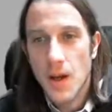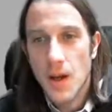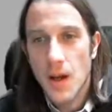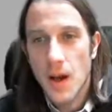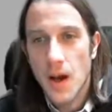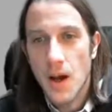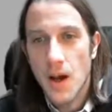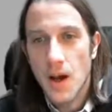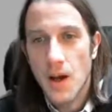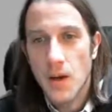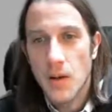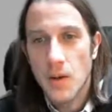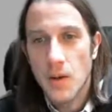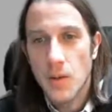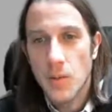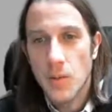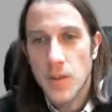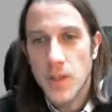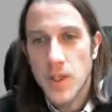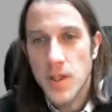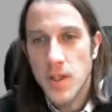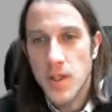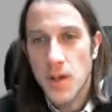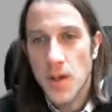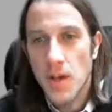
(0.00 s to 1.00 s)
Uh, we
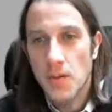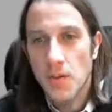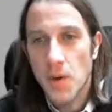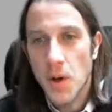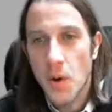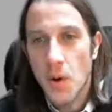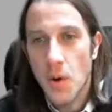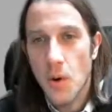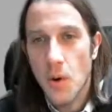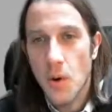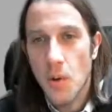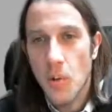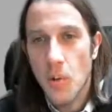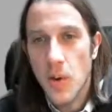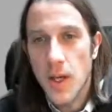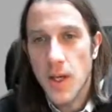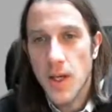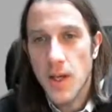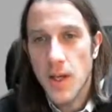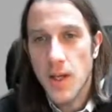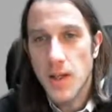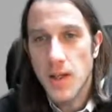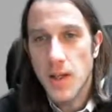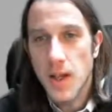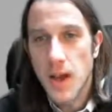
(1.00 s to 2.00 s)
still have a whole
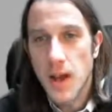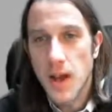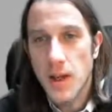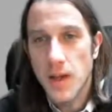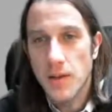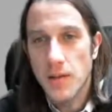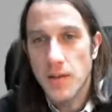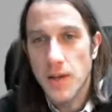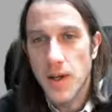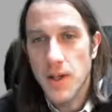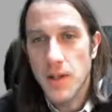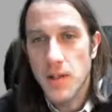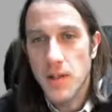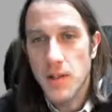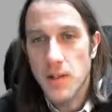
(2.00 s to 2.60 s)
weekend ahead of us,